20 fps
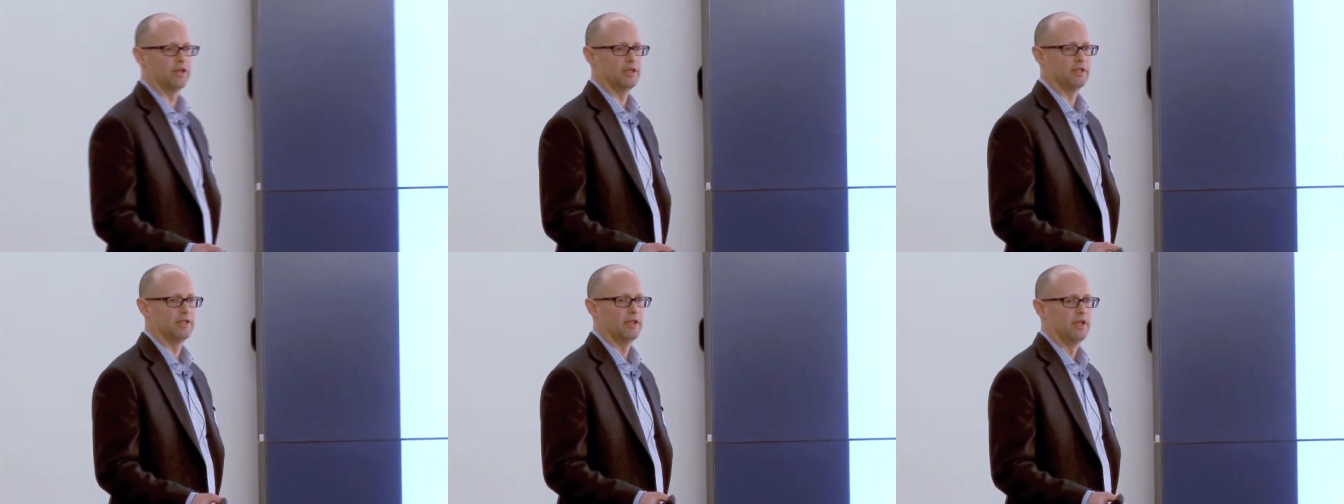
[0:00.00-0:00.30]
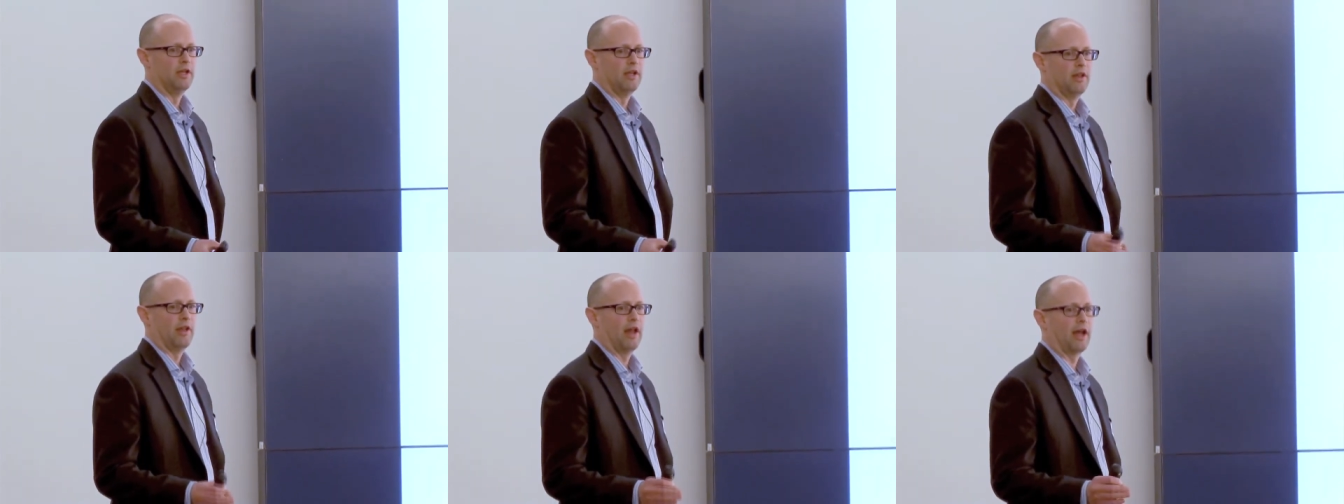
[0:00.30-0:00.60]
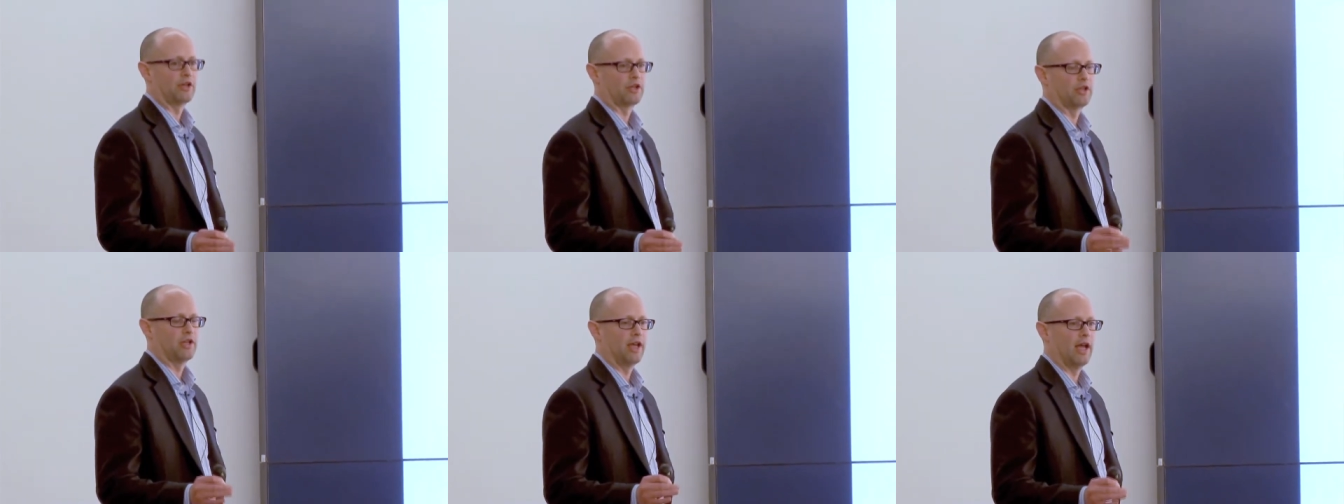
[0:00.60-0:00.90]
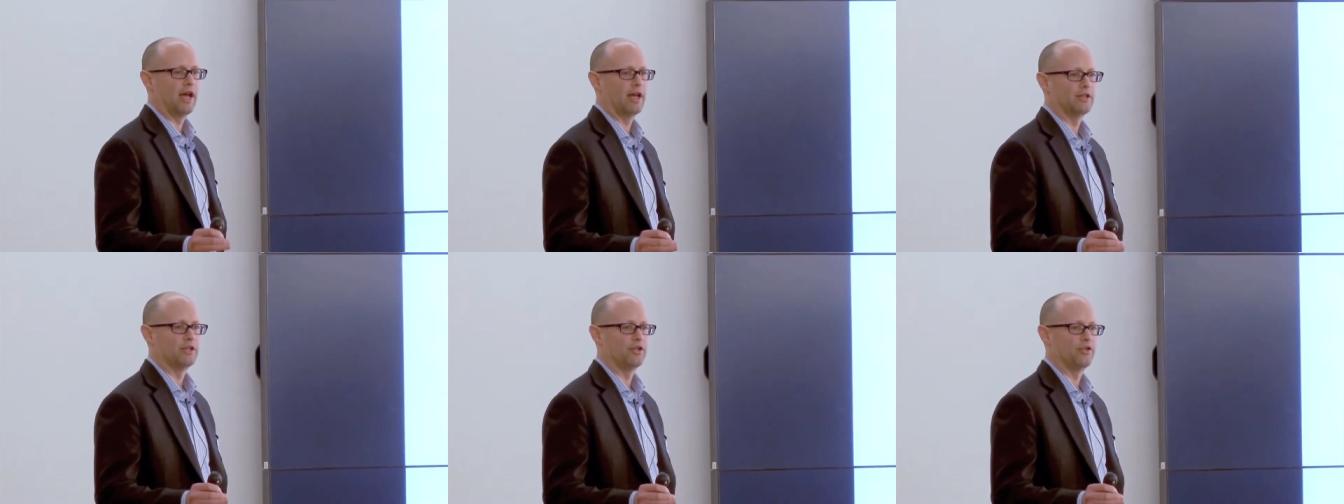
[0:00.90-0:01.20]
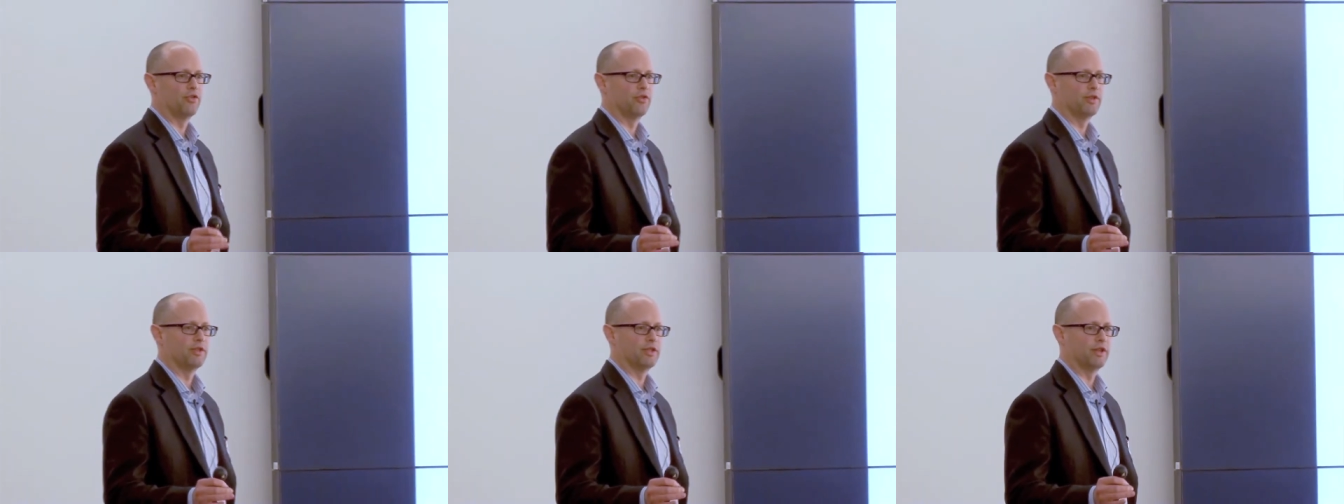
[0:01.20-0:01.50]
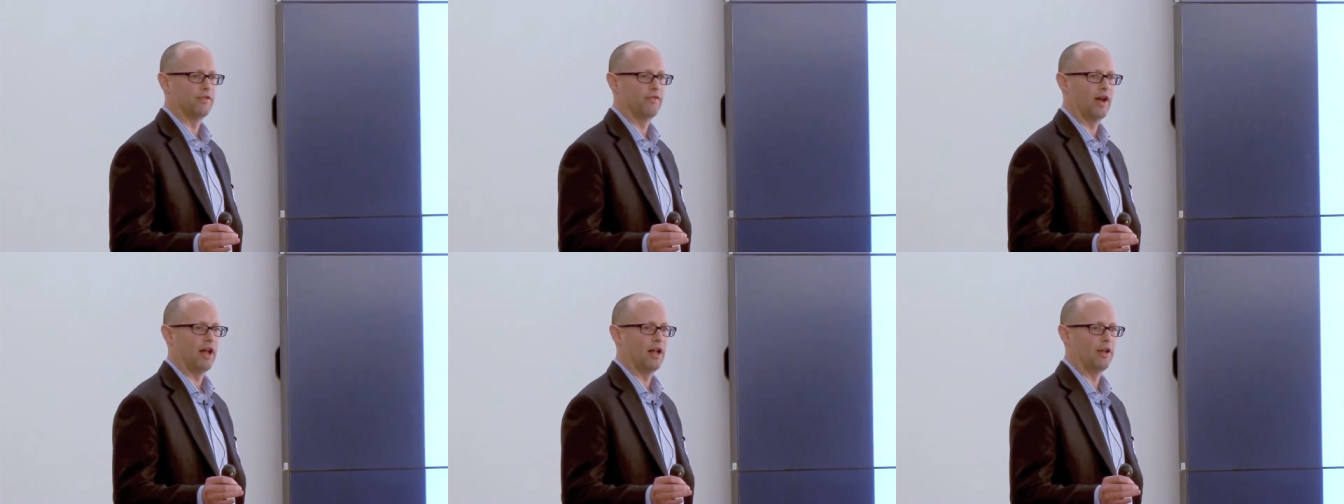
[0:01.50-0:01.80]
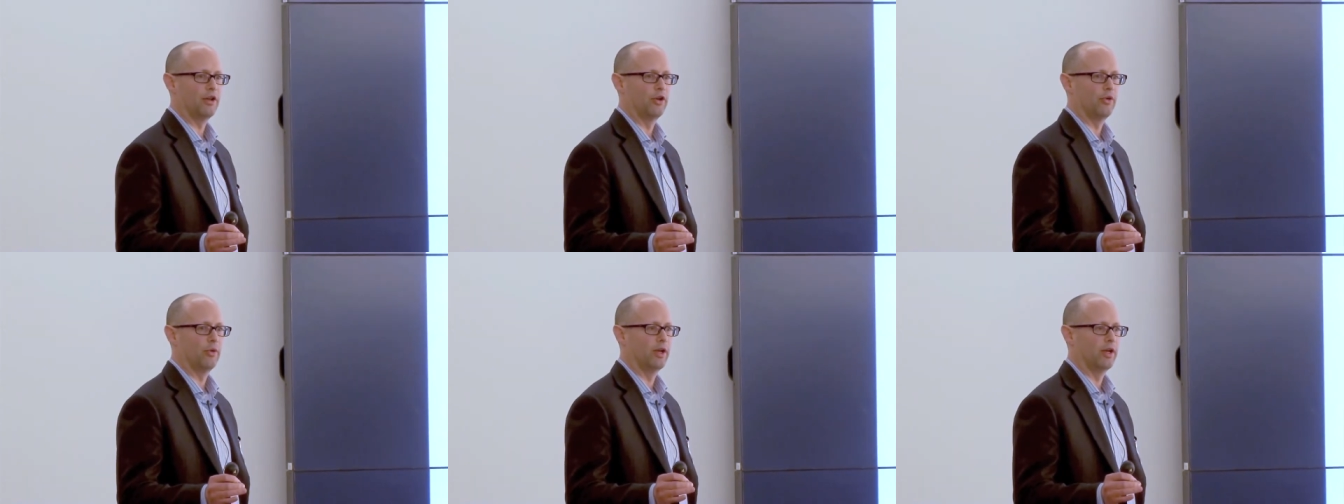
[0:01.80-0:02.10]
sheets actually has intrinsic
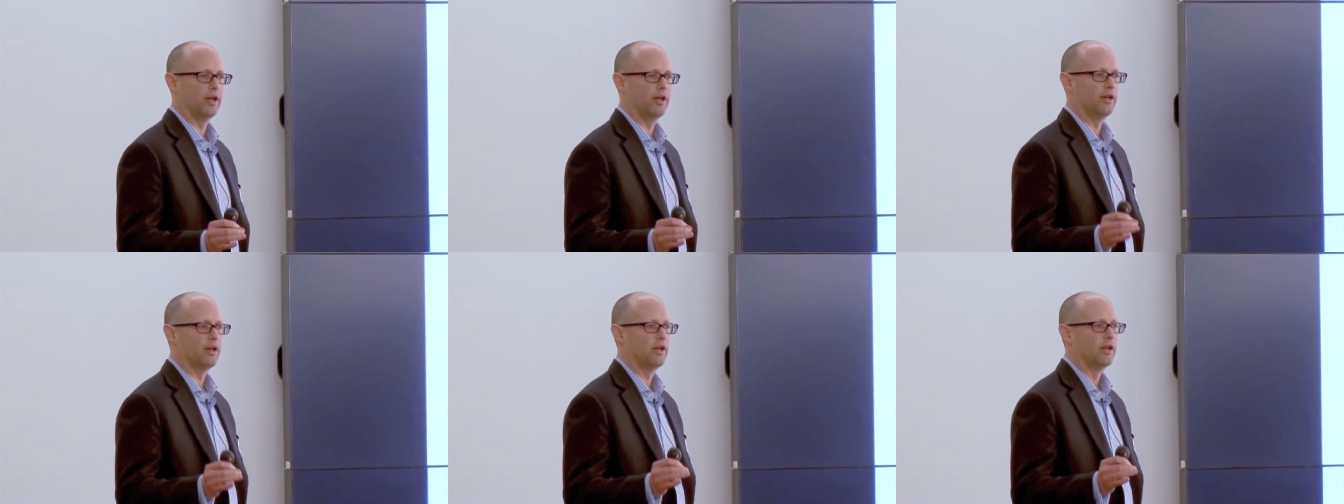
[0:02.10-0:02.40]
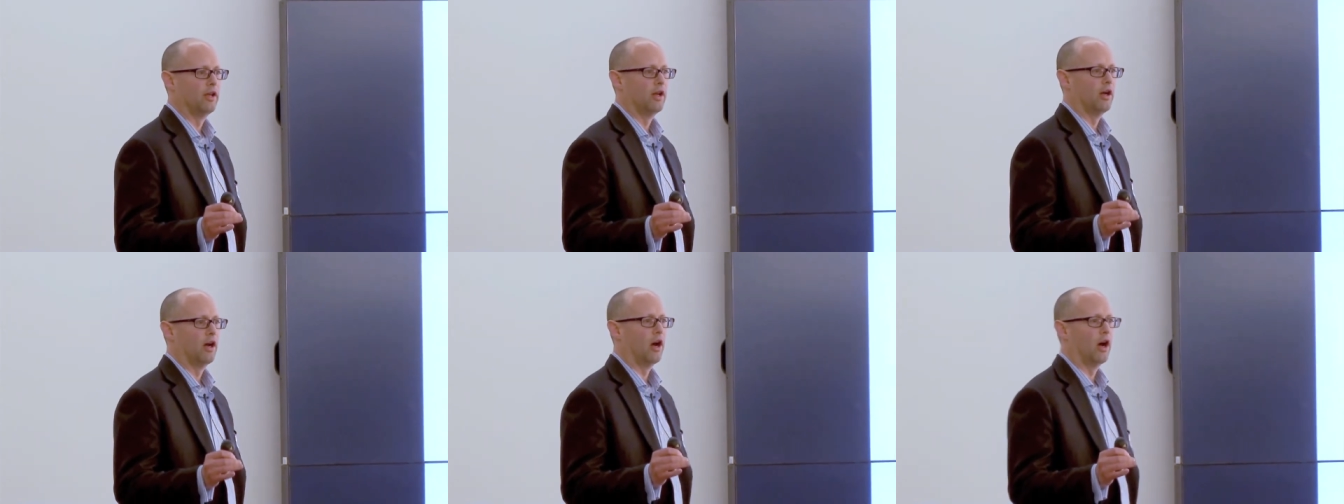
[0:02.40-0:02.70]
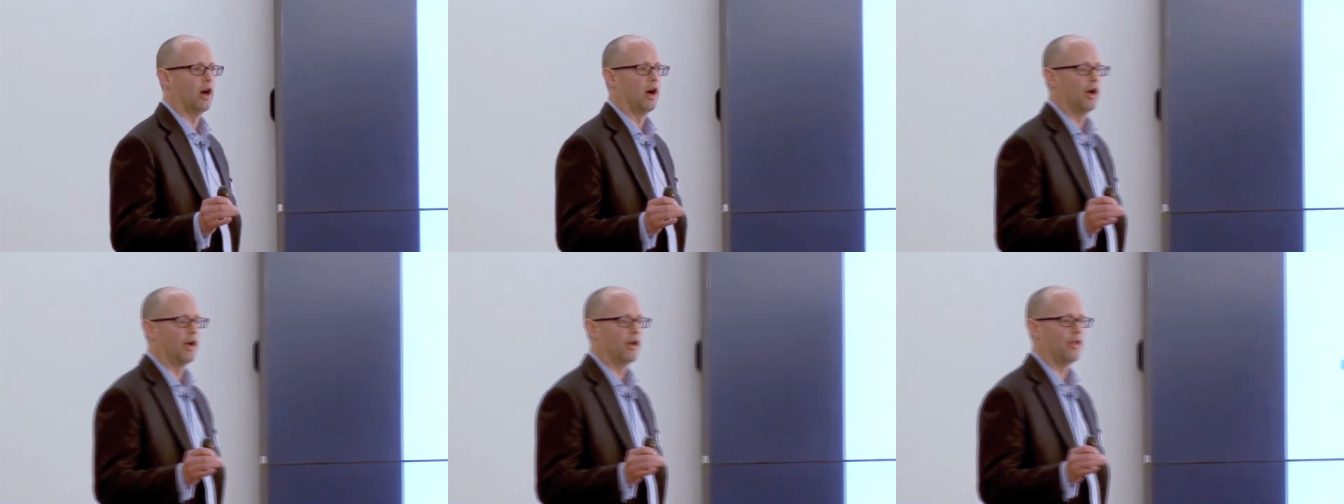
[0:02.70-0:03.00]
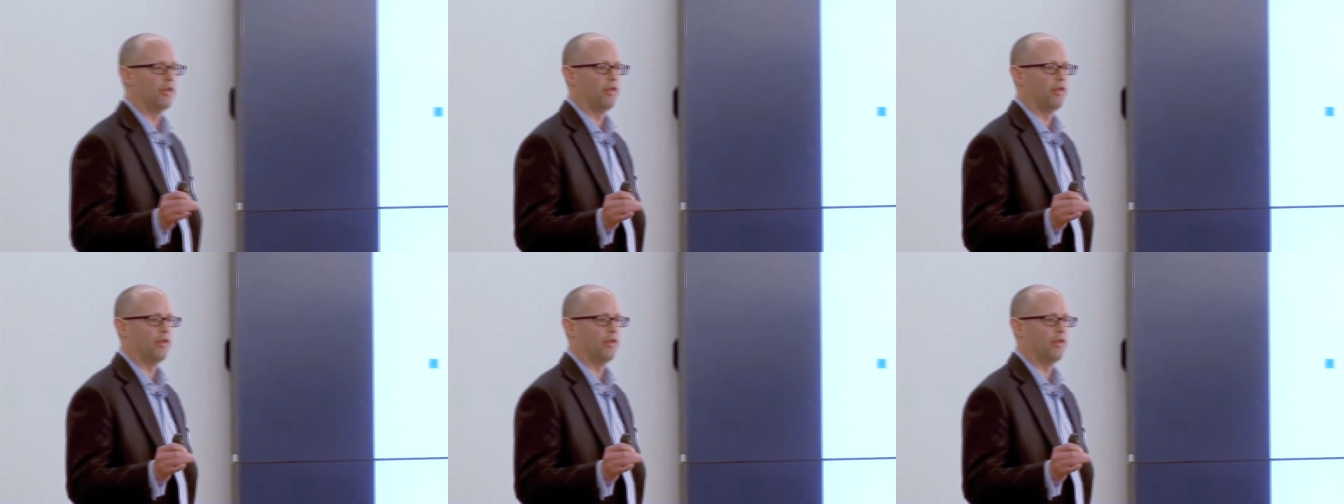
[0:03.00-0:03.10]
value in it uh,